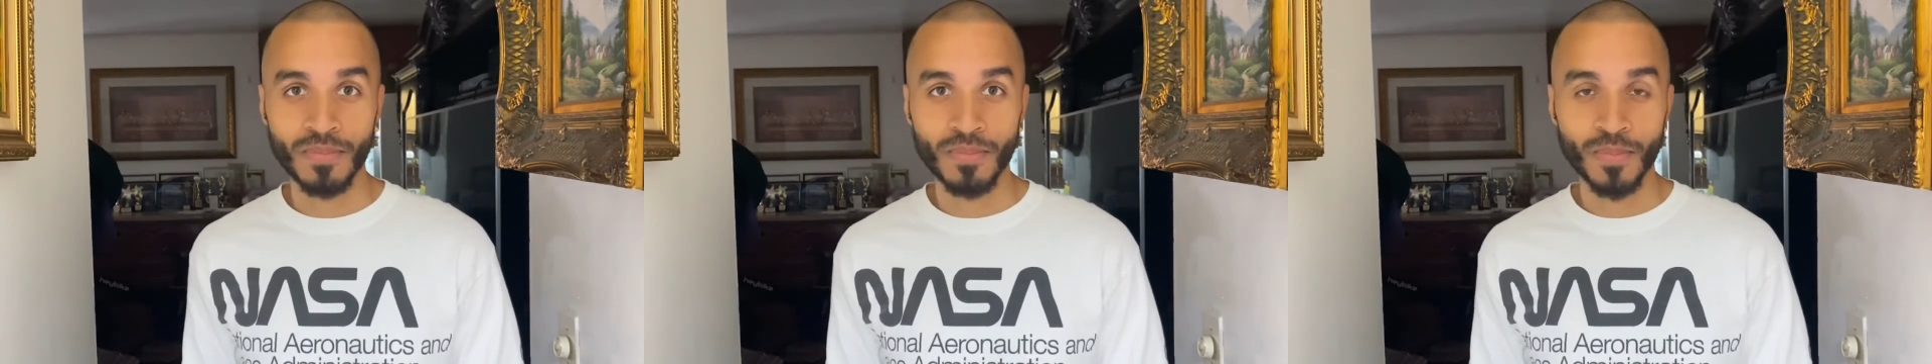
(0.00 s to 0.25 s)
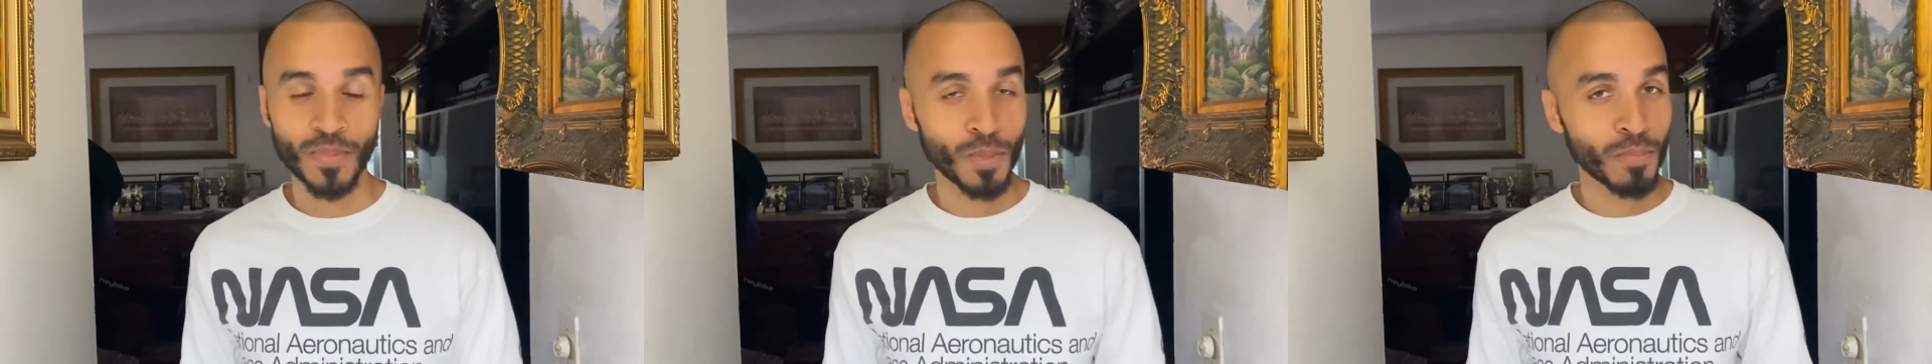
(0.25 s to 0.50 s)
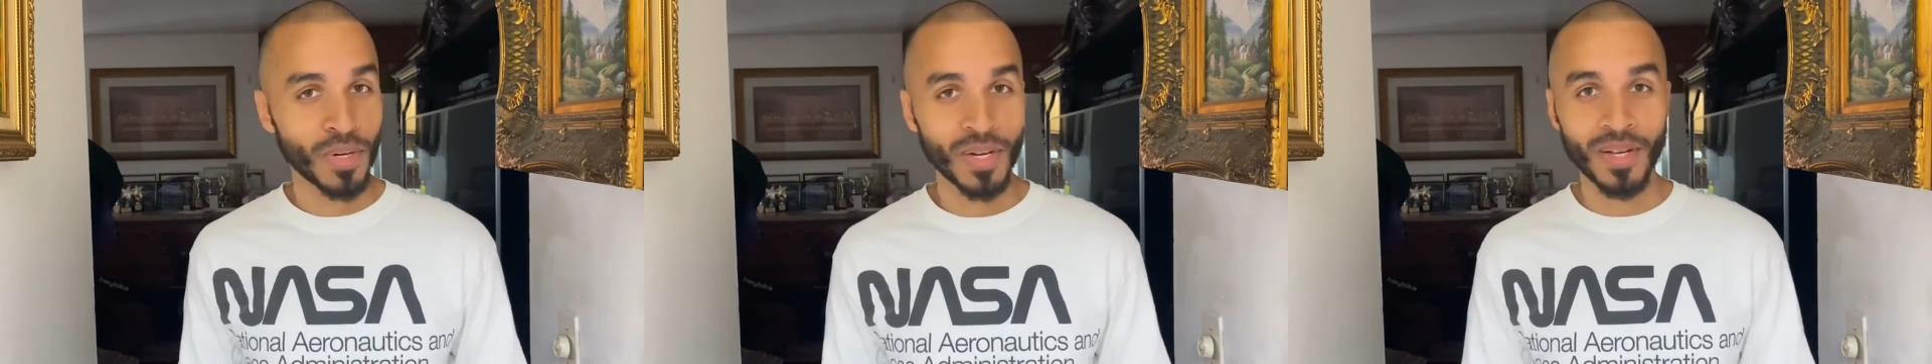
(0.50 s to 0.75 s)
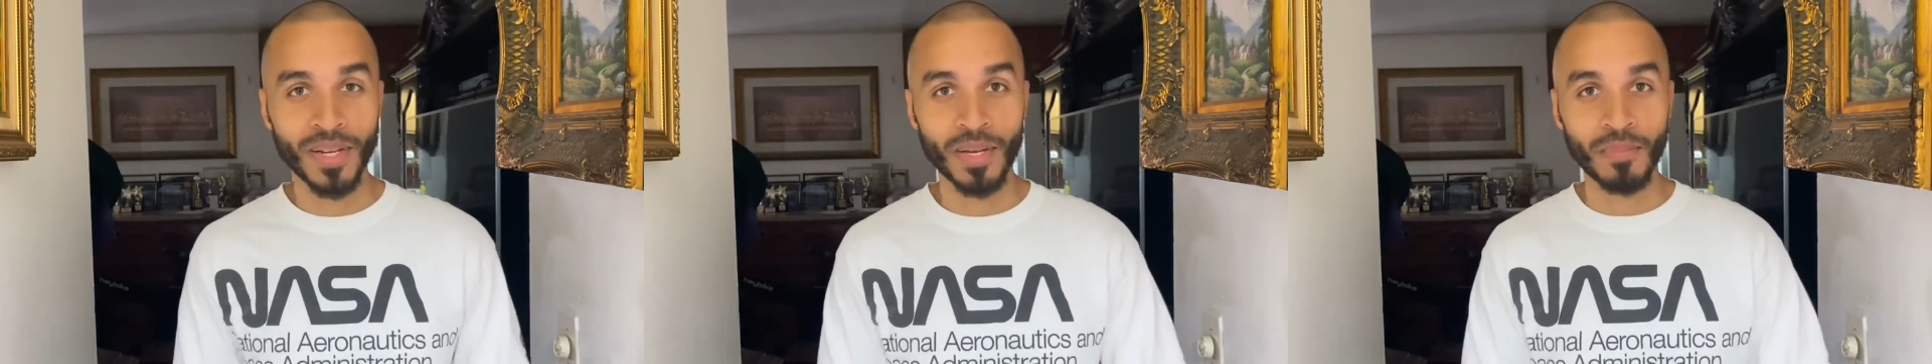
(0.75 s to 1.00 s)
So buckle
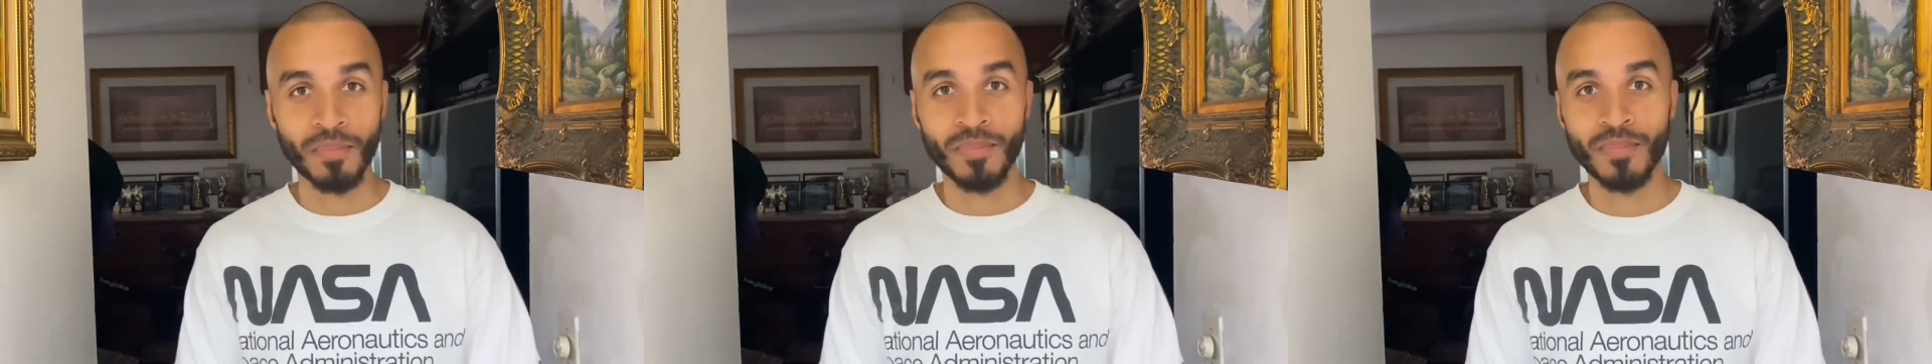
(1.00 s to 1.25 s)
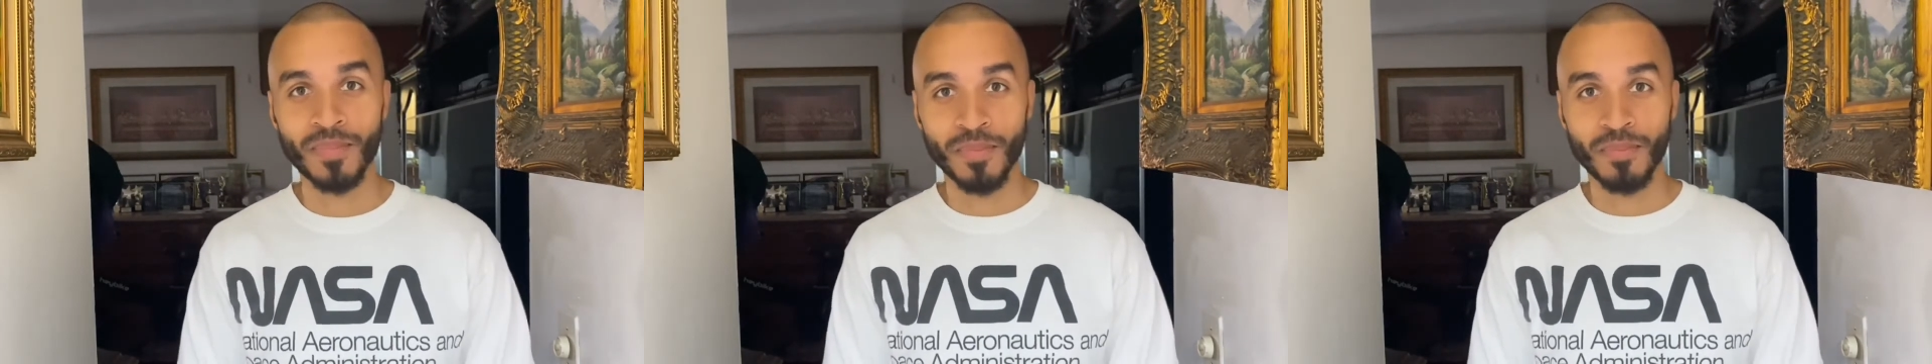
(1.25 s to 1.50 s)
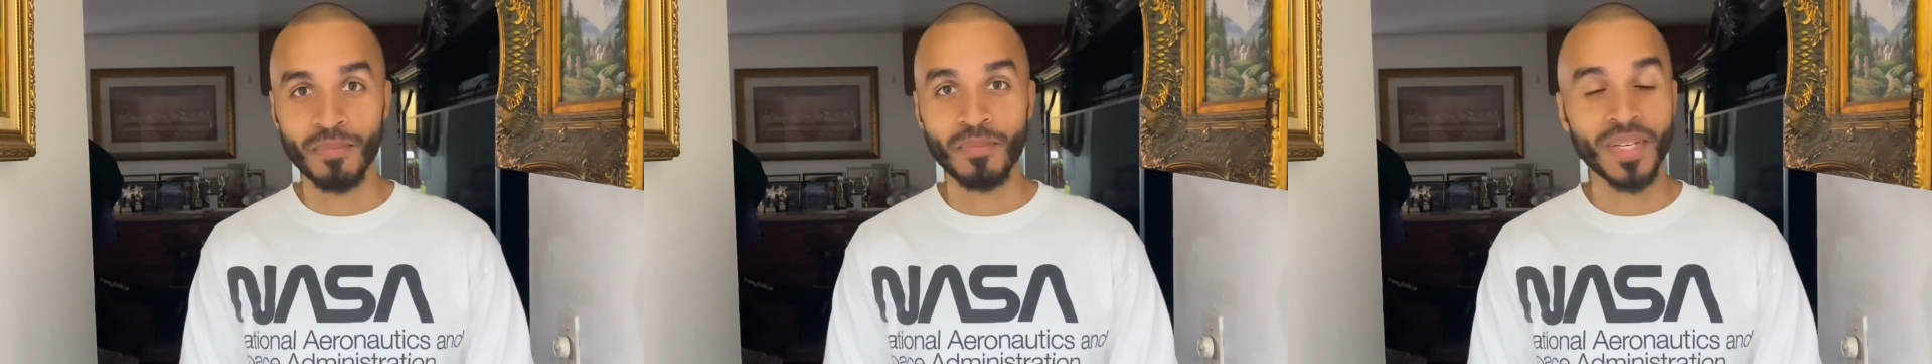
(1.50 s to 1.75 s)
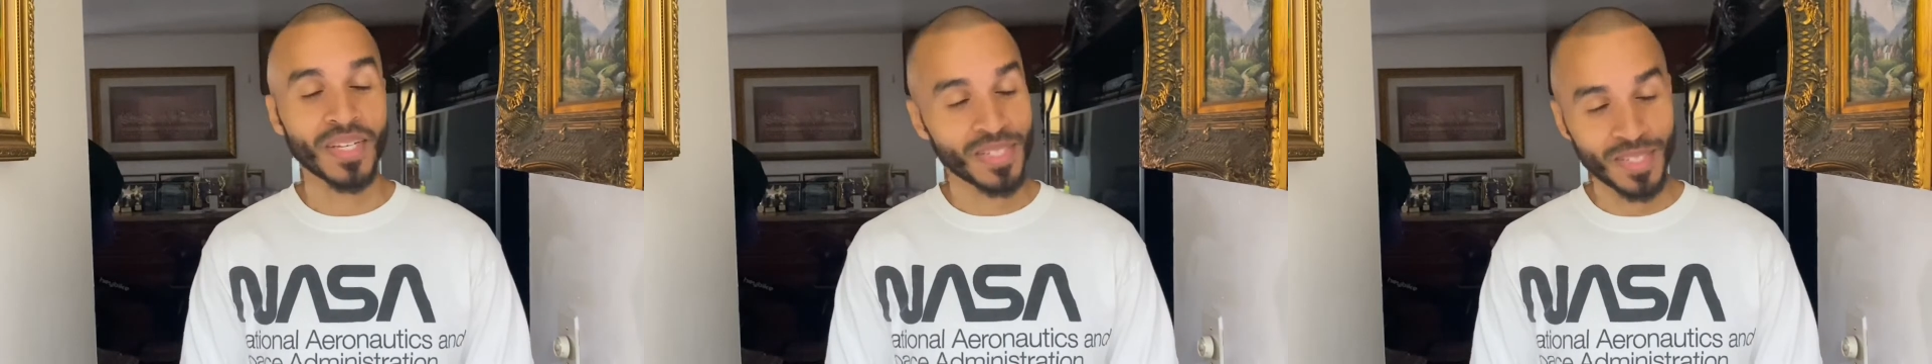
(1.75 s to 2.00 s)
up
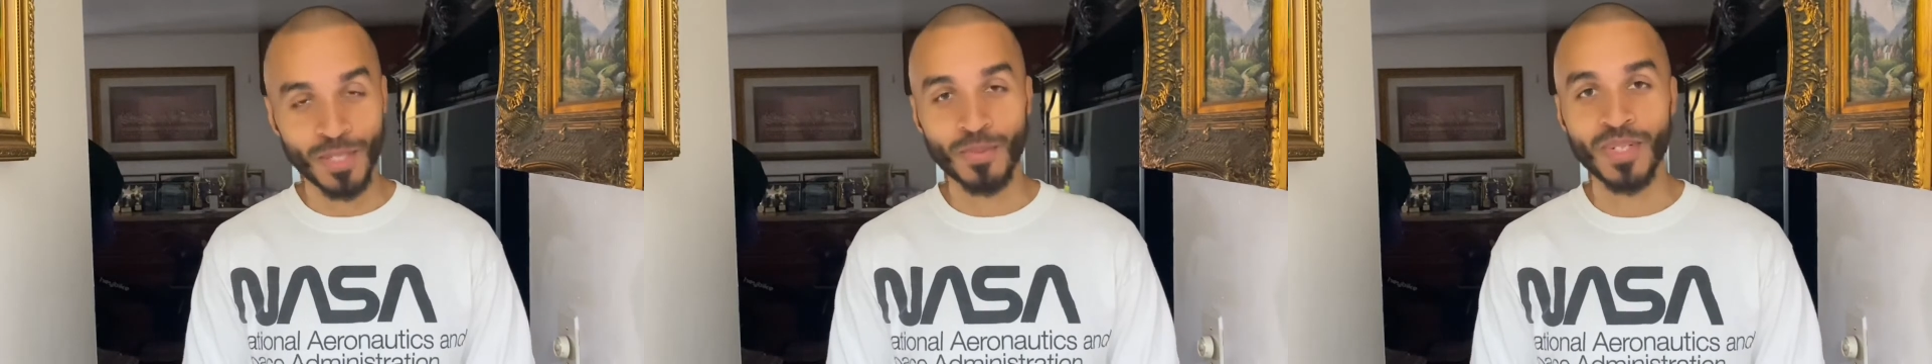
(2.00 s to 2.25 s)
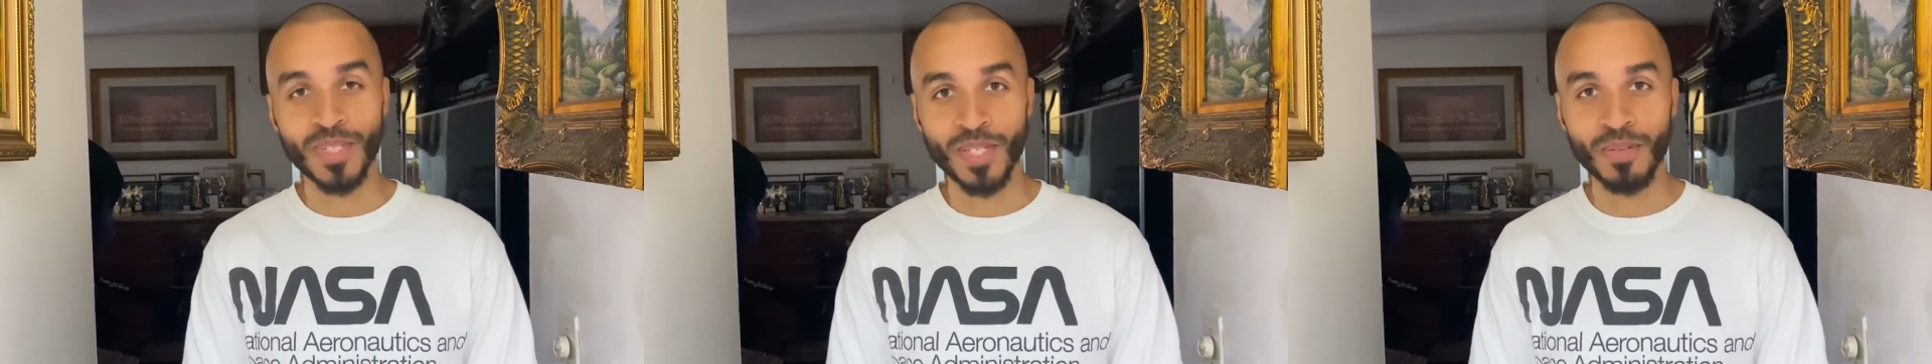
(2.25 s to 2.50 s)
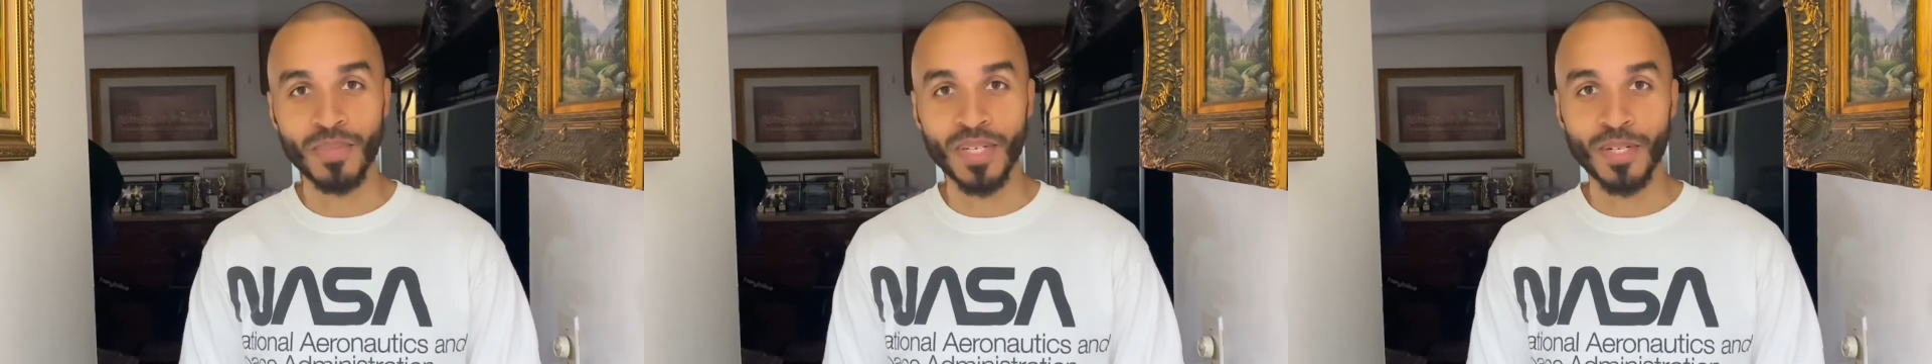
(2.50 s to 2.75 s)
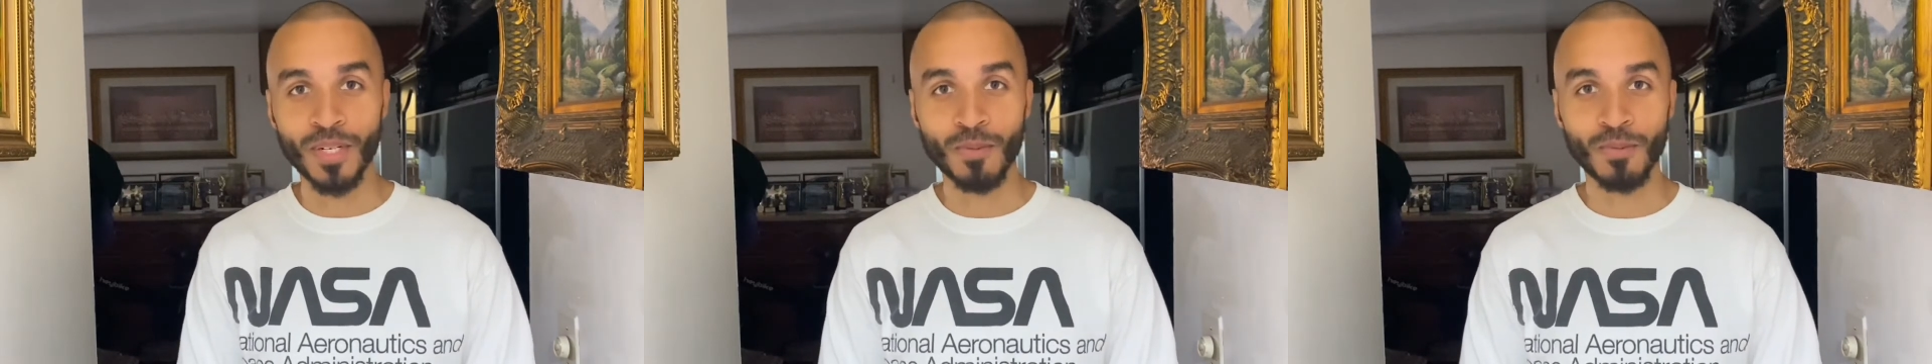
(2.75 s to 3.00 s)
because this one is gonna be a
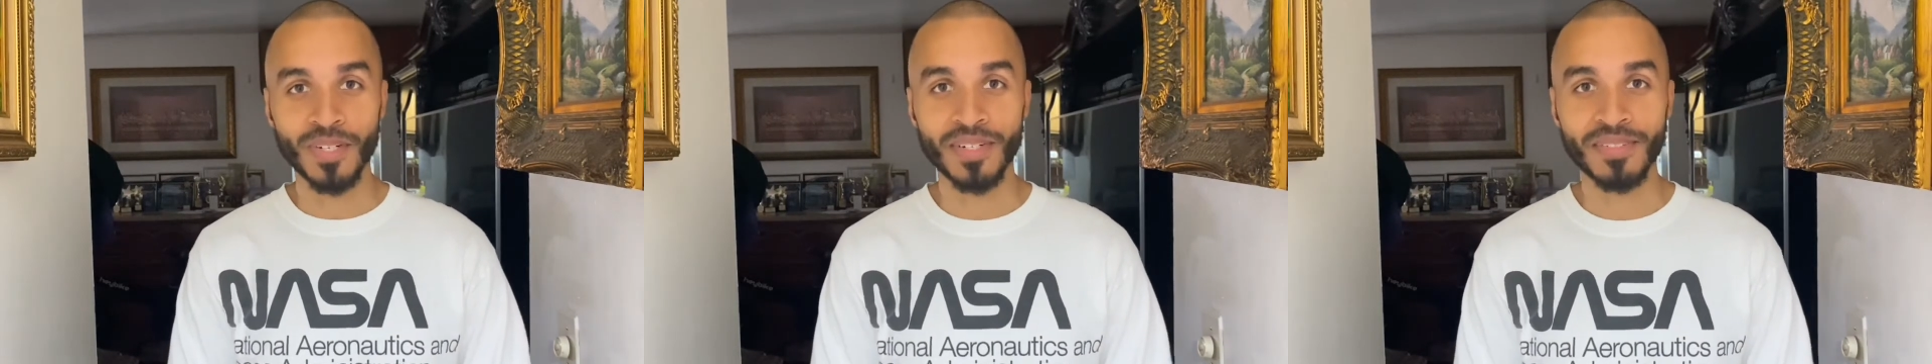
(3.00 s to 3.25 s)
good one.